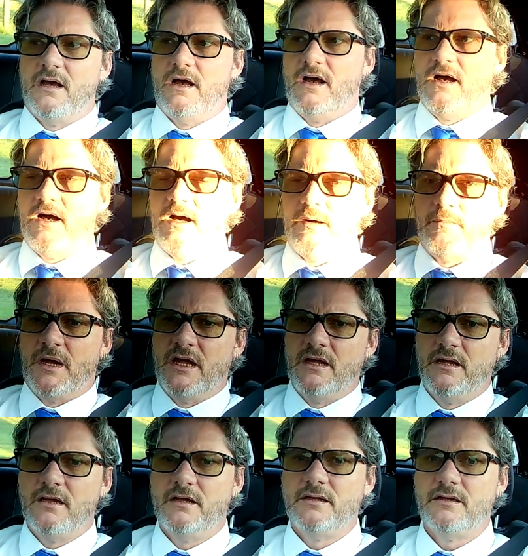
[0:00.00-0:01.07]

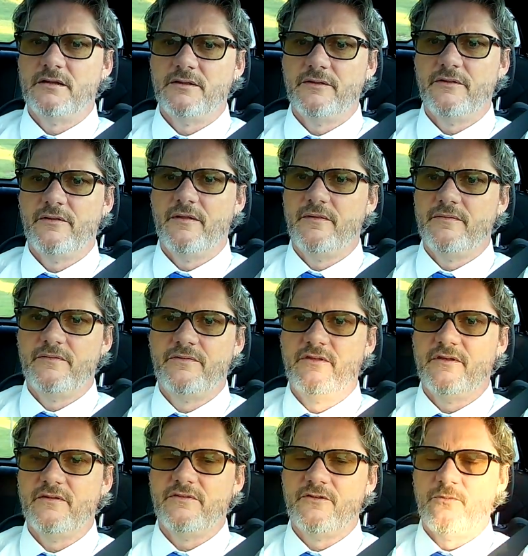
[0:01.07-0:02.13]

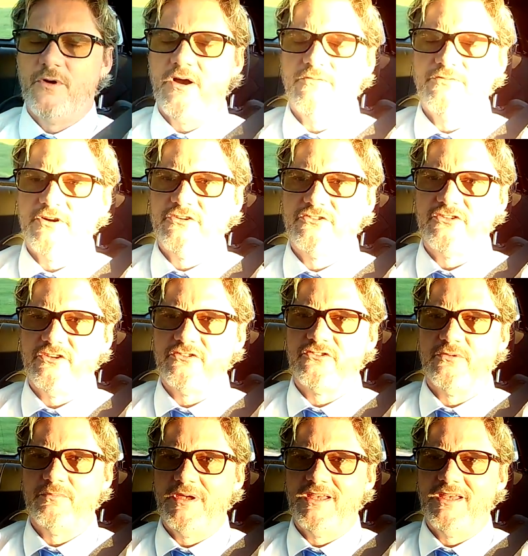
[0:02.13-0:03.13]
the welfare system